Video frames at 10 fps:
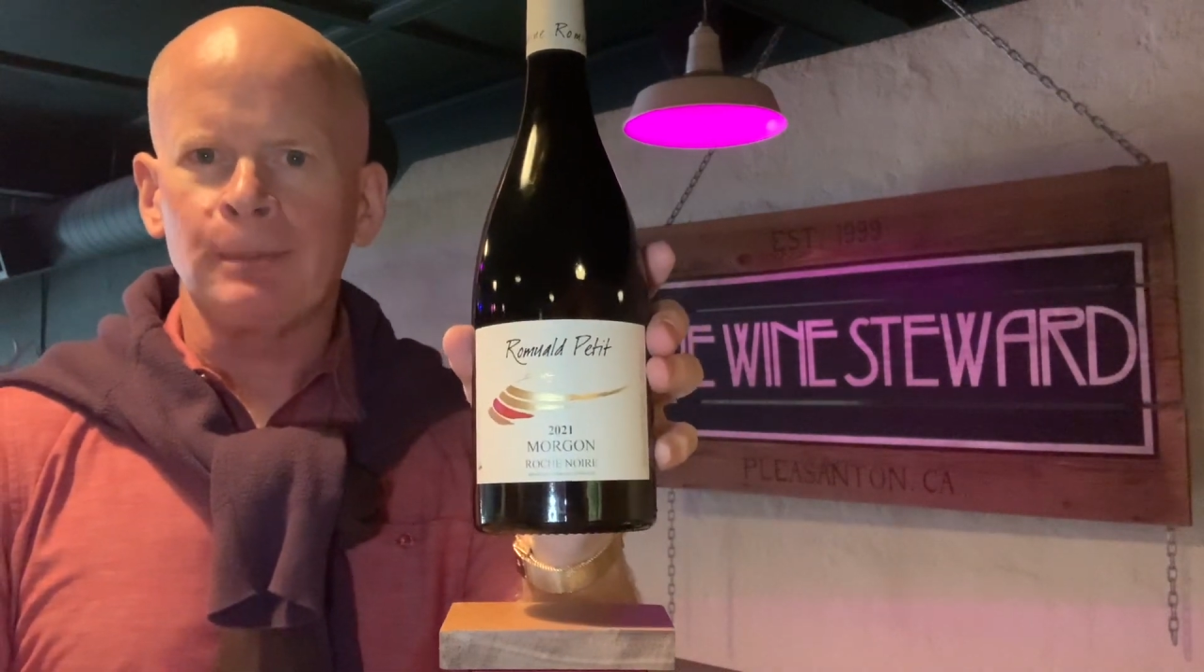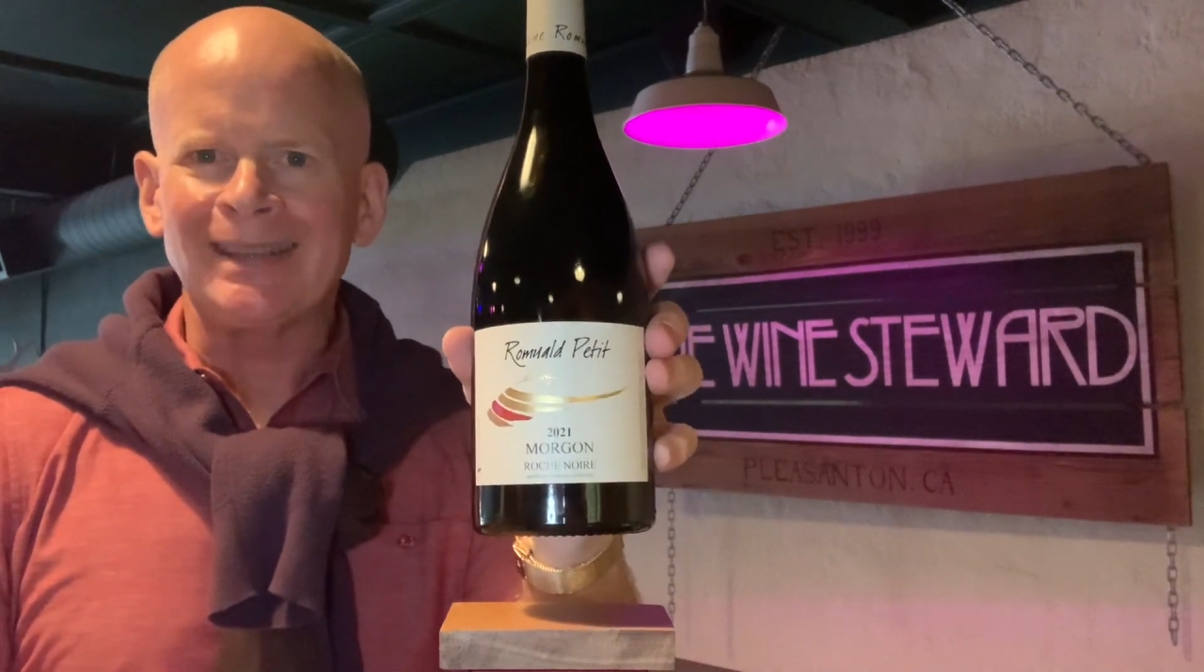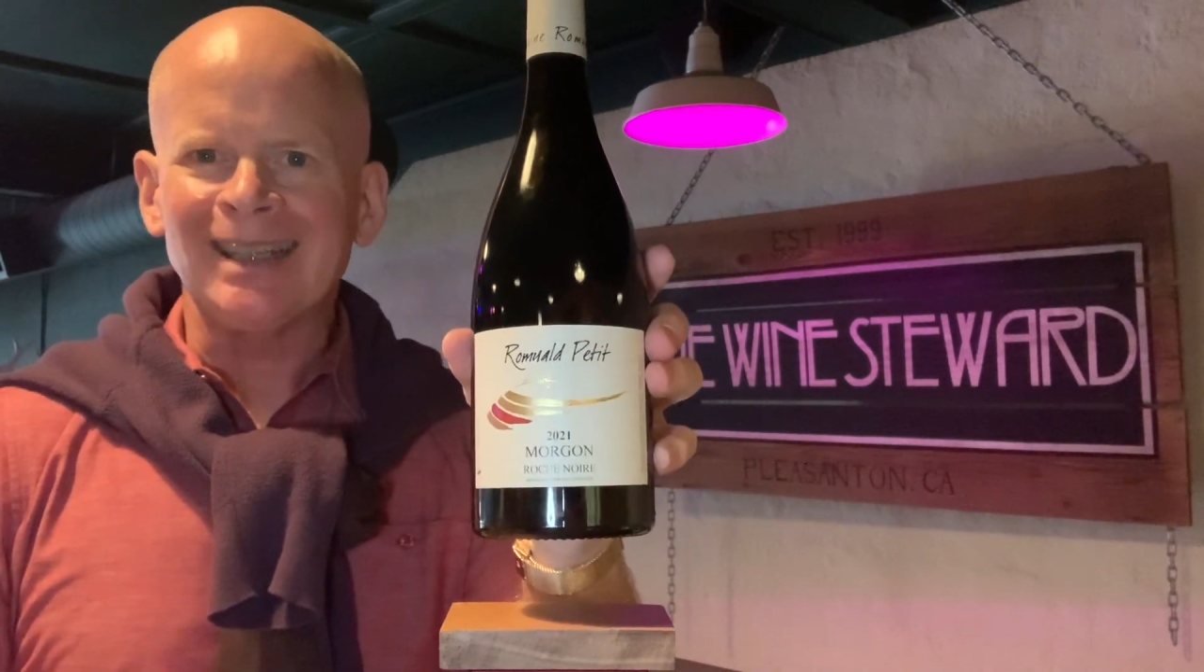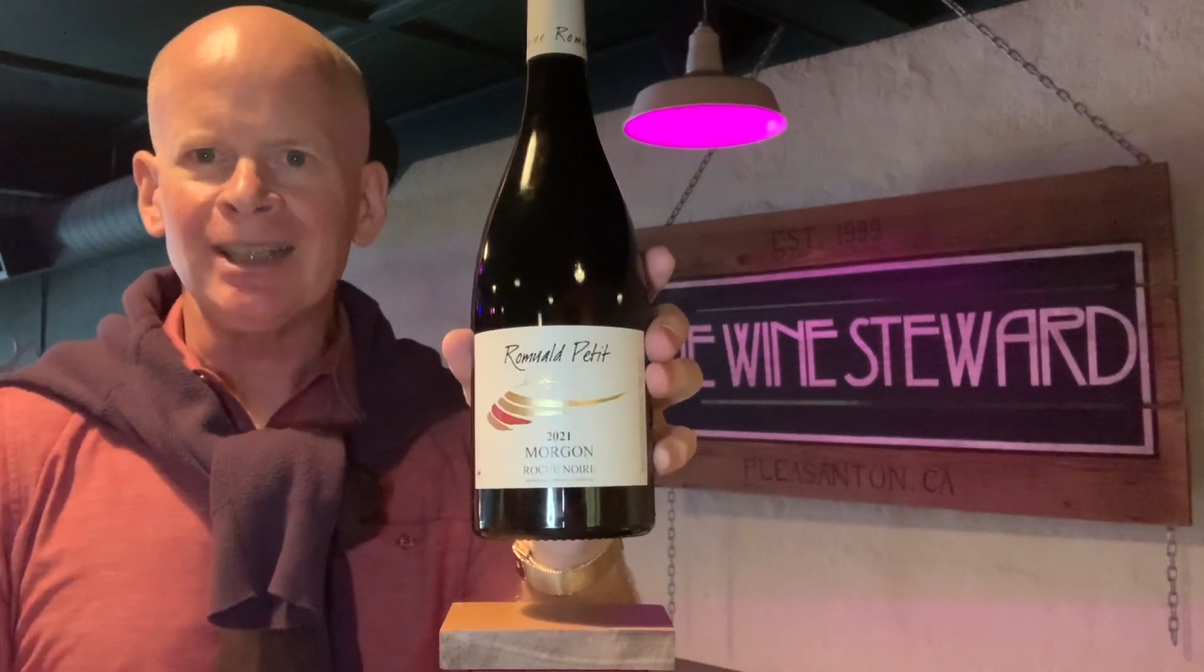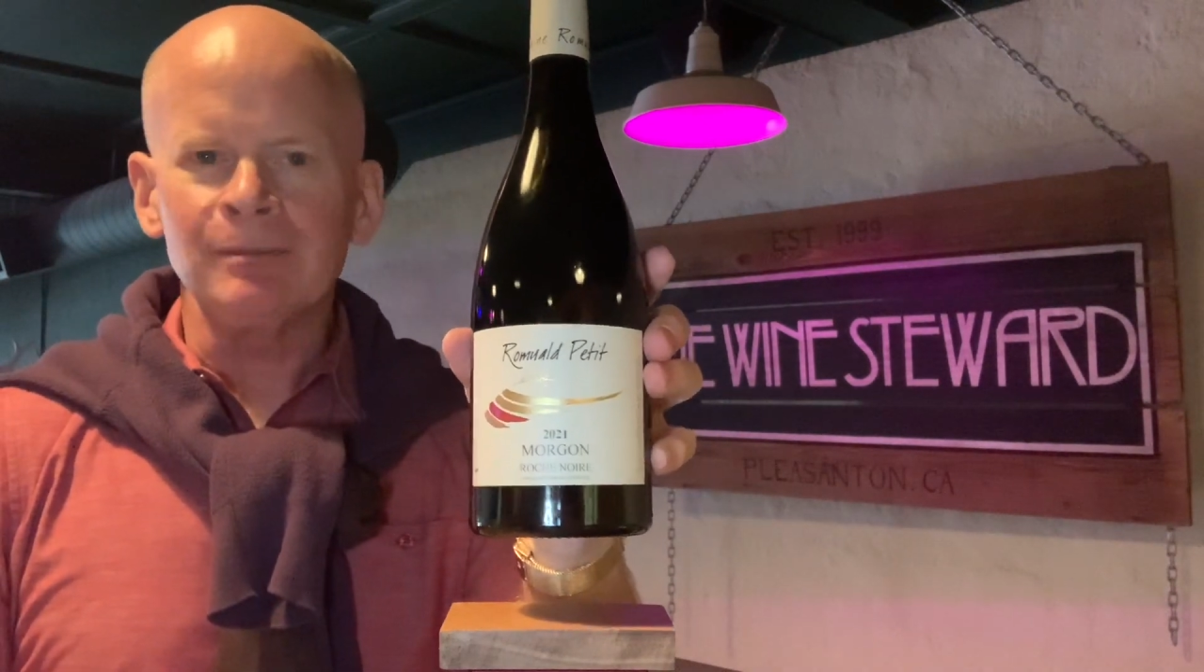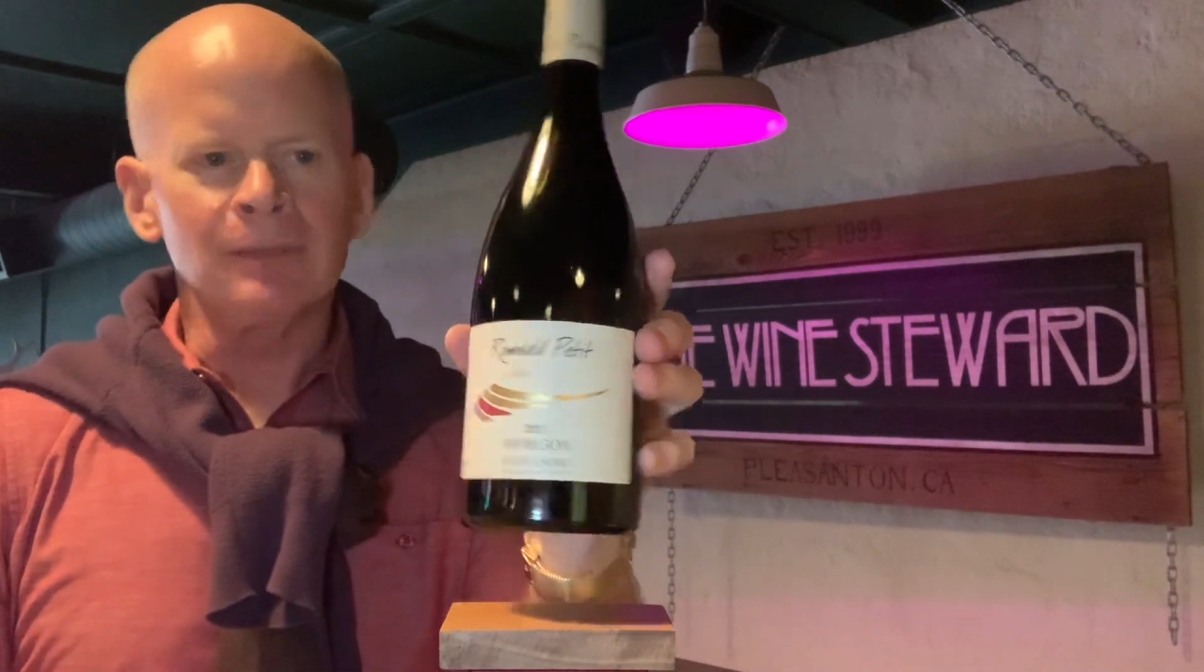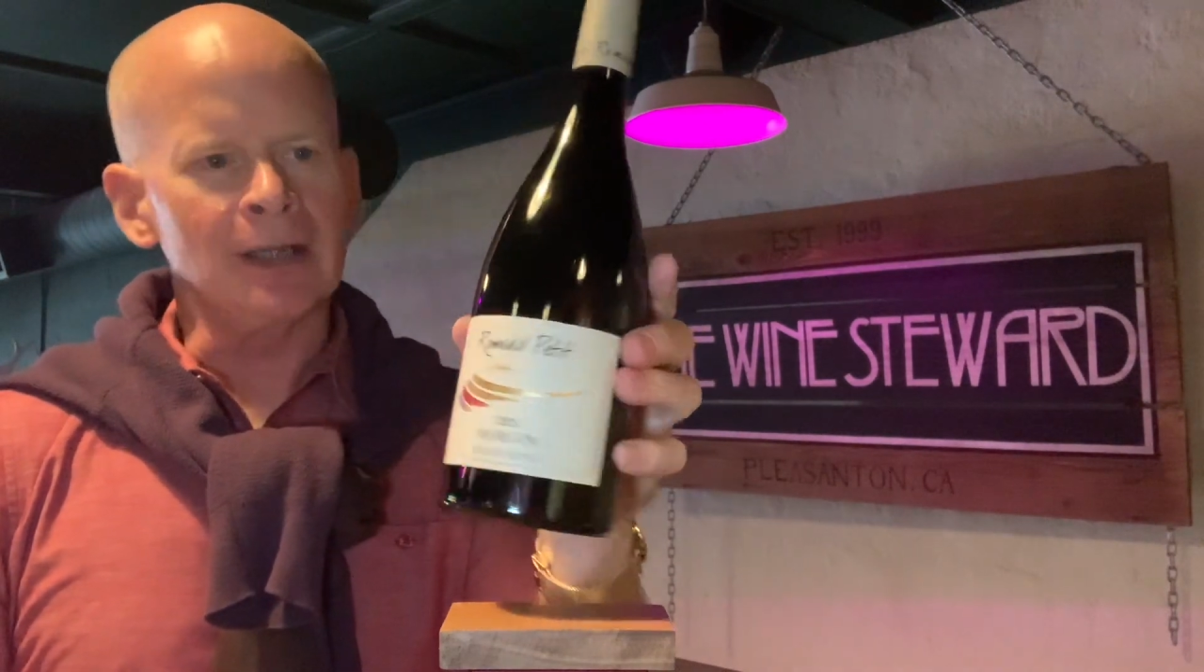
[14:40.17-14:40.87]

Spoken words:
Petit,